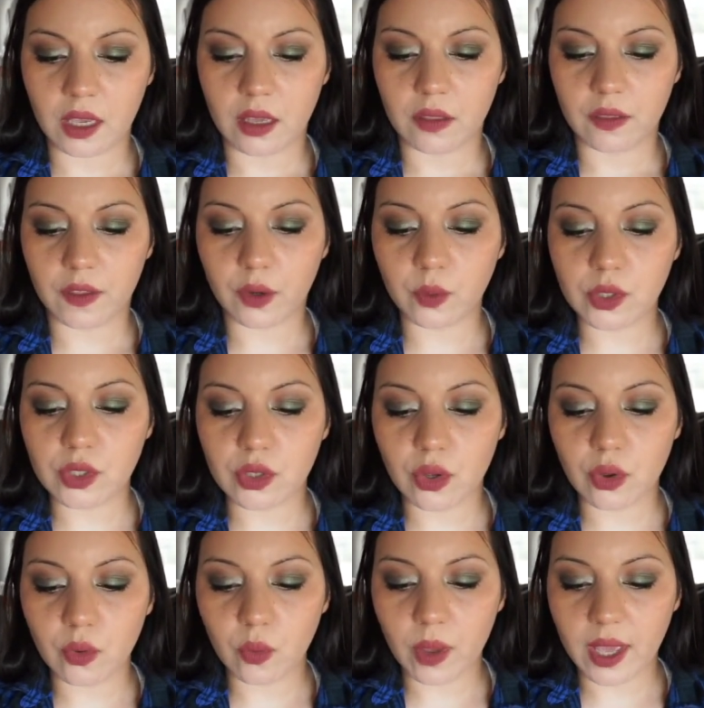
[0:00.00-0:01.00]
There was
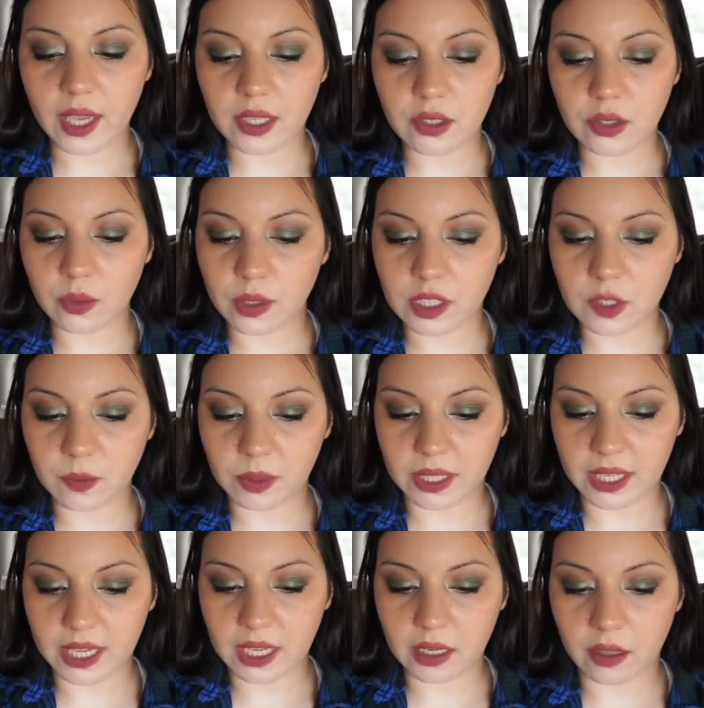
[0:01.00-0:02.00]
no way to
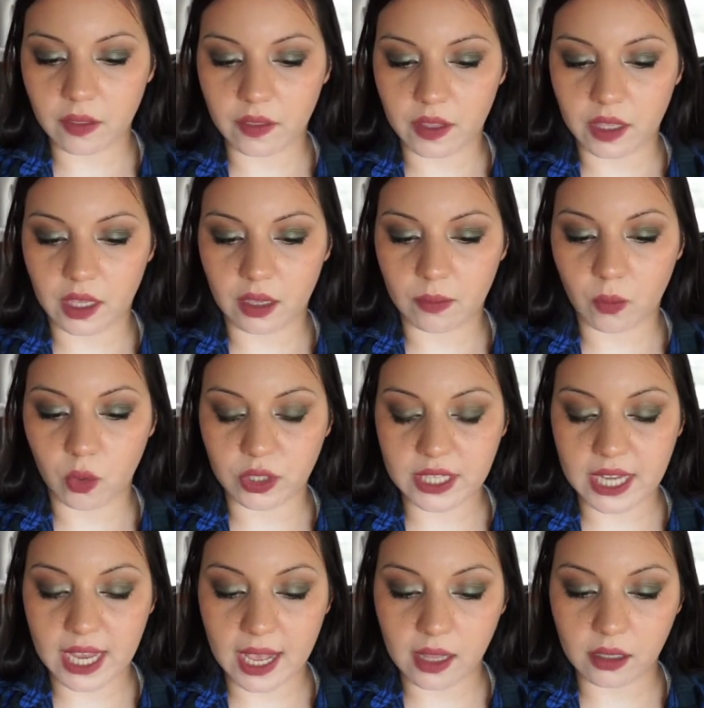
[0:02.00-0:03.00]
explain the
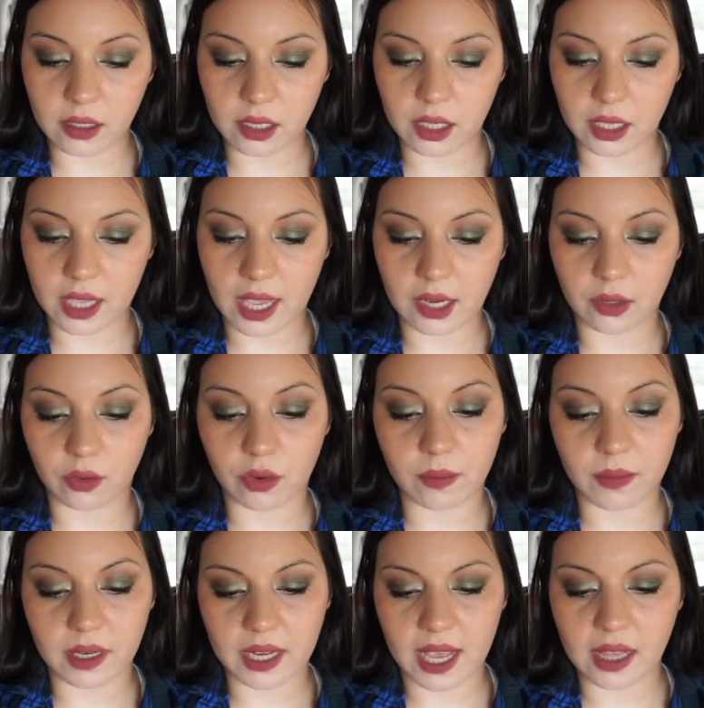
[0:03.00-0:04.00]
mortality and
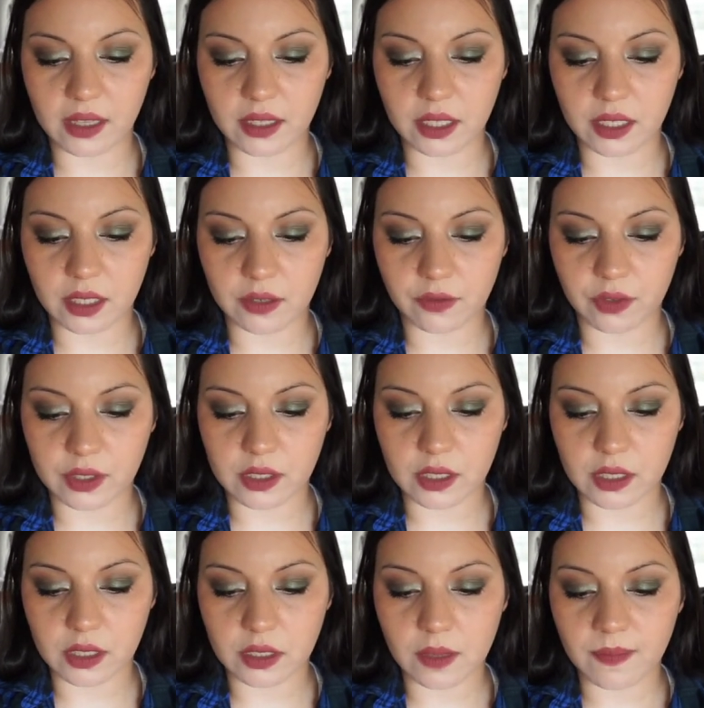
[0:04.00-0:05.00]
criminality
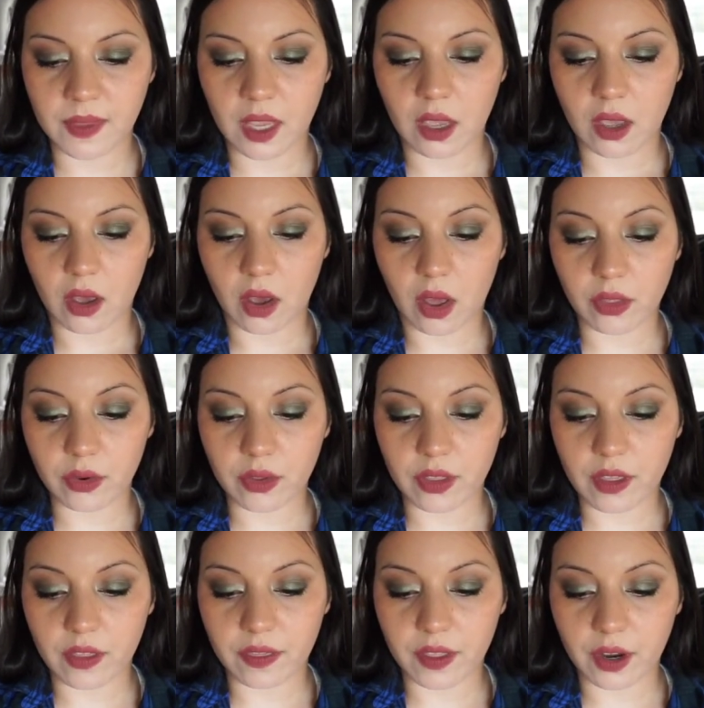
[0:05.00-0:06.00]
differences other
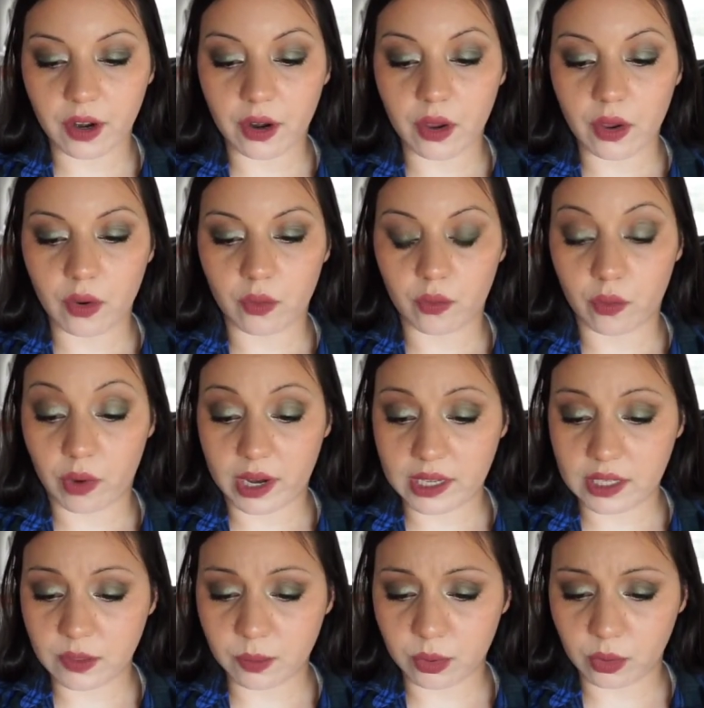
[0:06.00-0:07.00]
than their
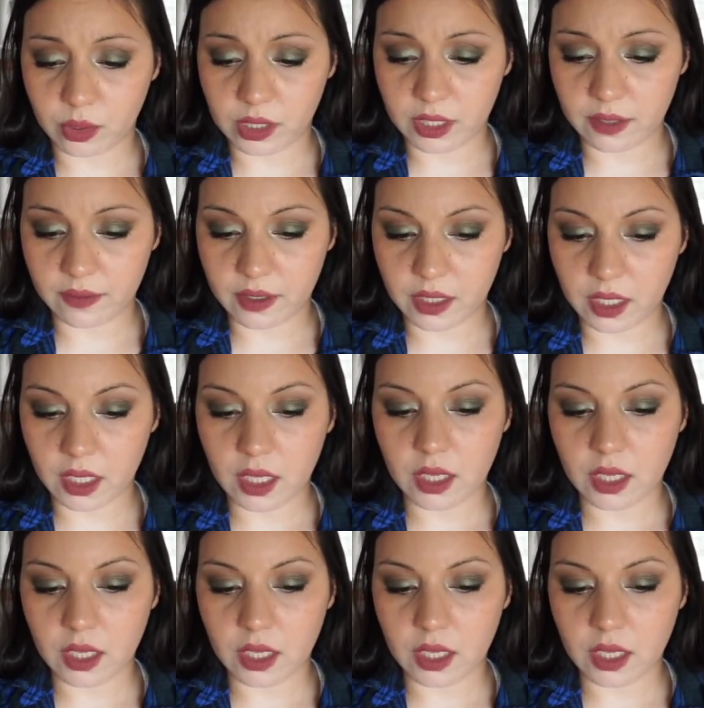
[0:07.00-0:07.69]
race proclivity